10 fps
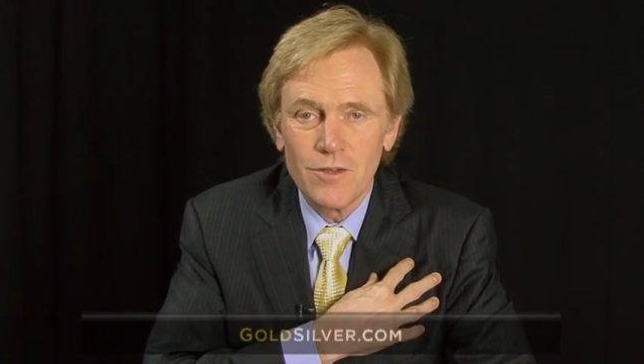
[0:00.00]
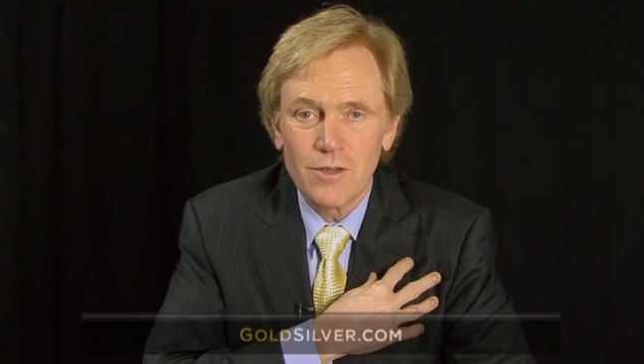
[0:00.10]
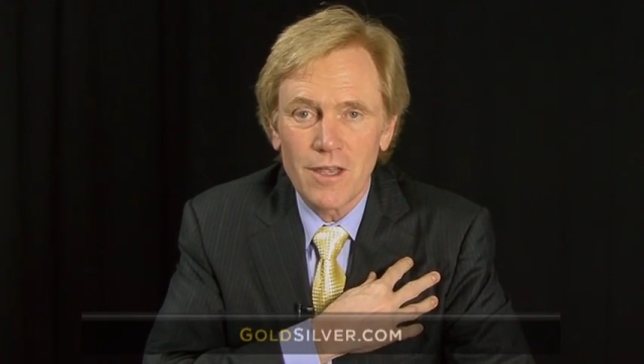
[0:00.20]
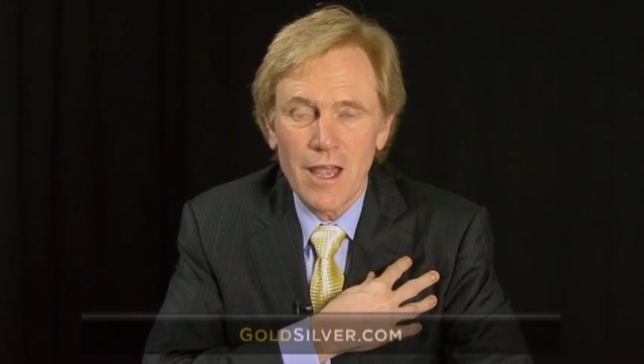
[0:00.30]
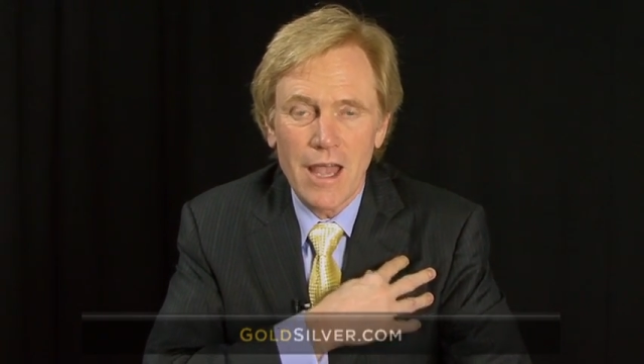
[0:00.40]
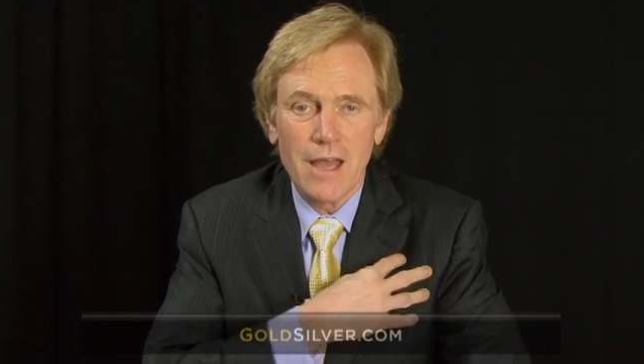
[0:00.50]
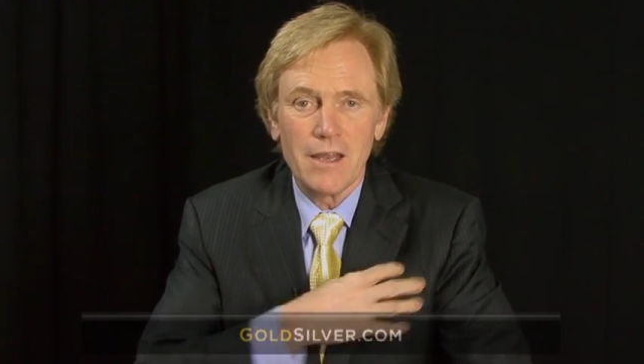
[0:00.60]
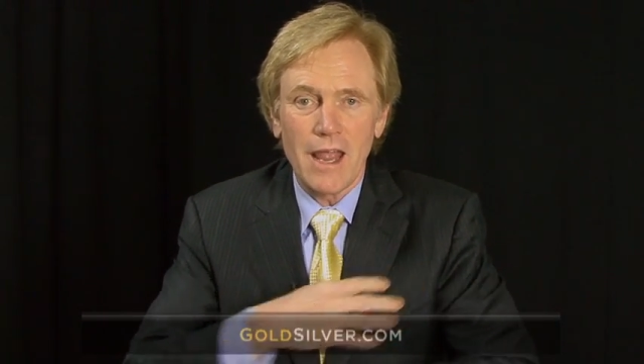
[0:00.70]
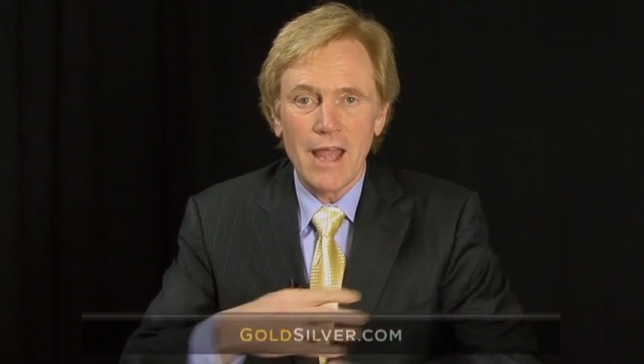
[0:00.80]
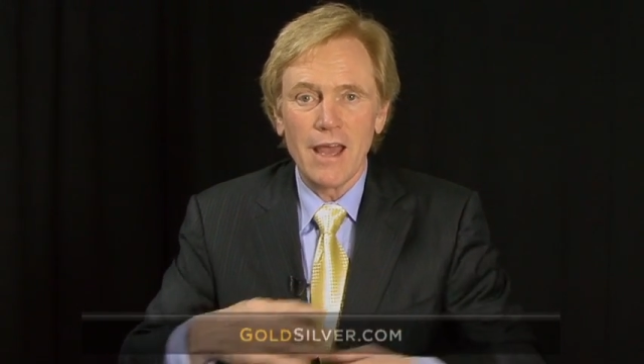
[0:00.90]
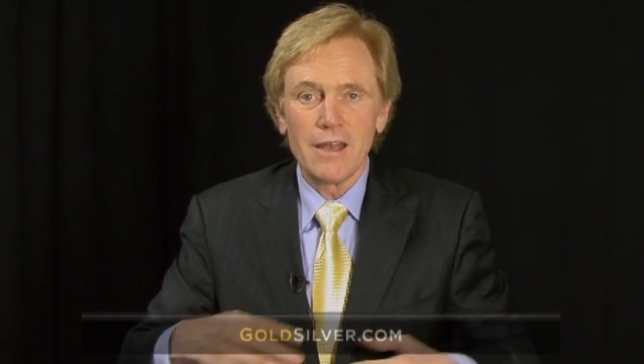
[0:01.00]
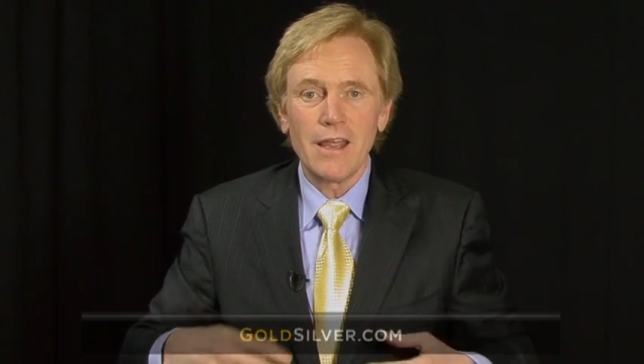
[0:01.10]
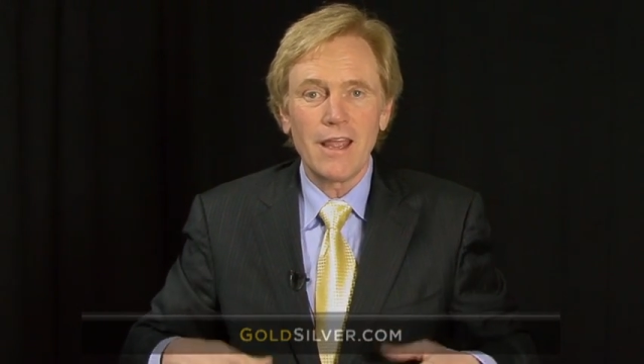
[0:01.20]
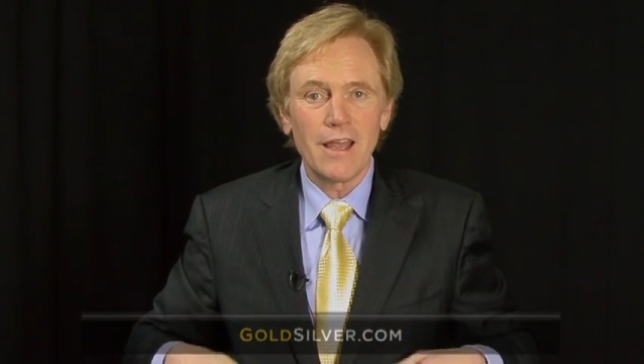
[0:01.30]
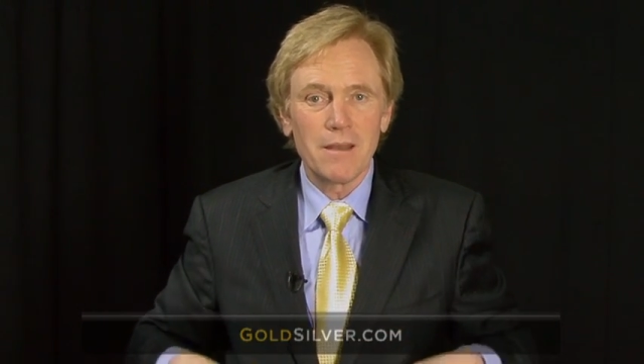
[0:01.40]

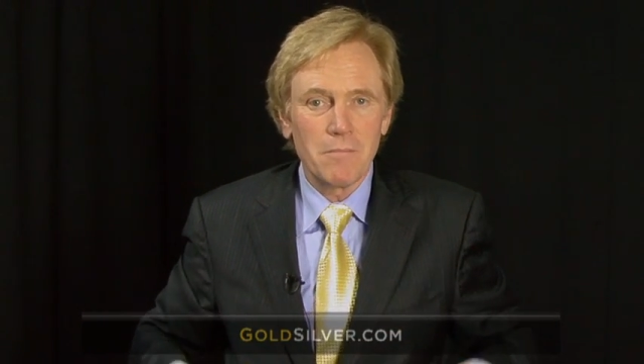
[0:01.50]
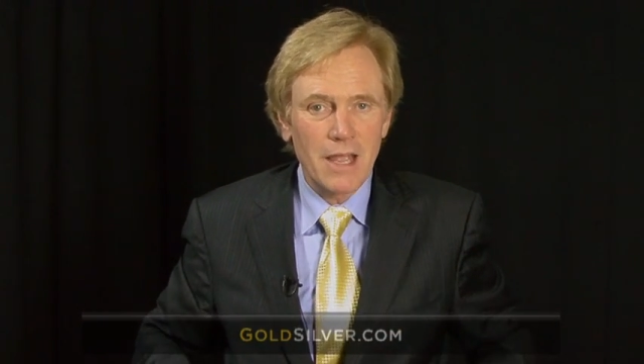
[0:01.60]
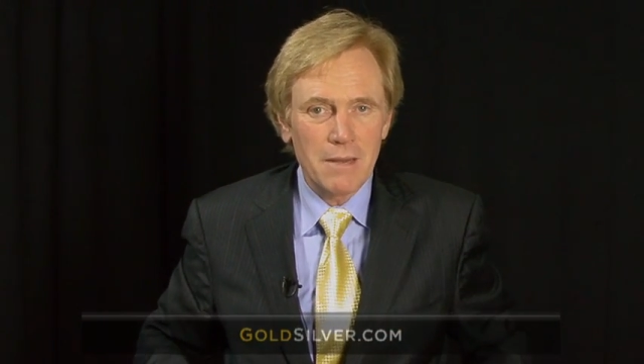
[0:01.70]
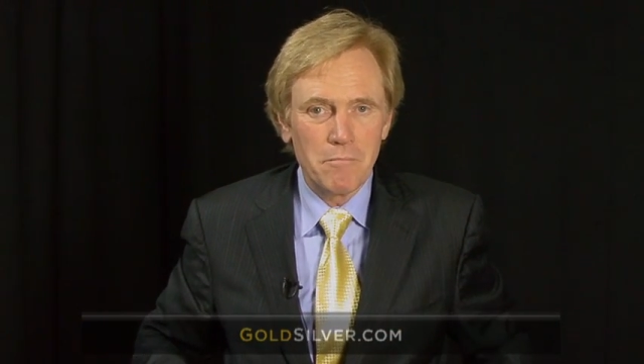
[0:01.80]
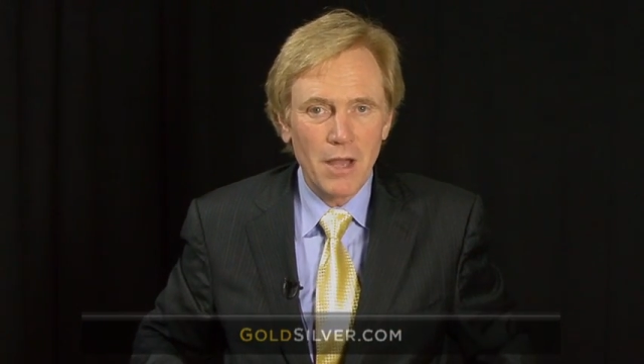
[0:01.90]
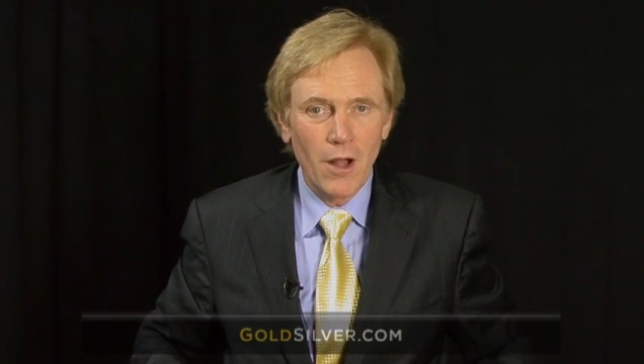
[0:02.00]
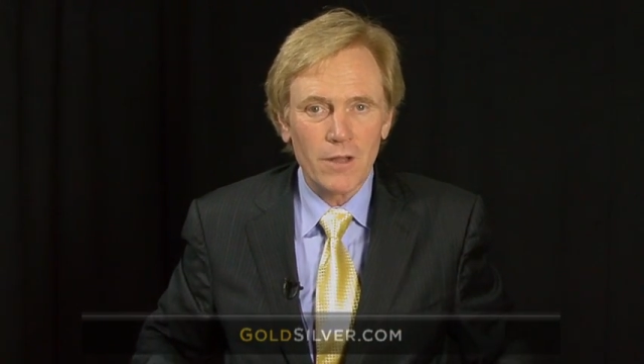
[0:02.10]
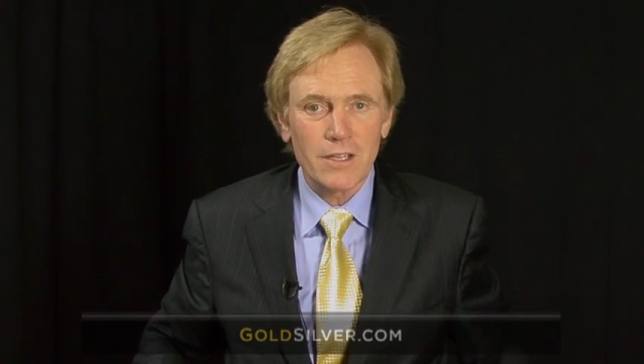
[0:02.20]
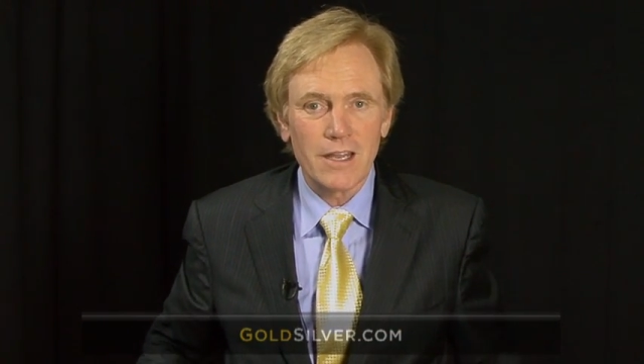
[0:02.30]
and handmade belt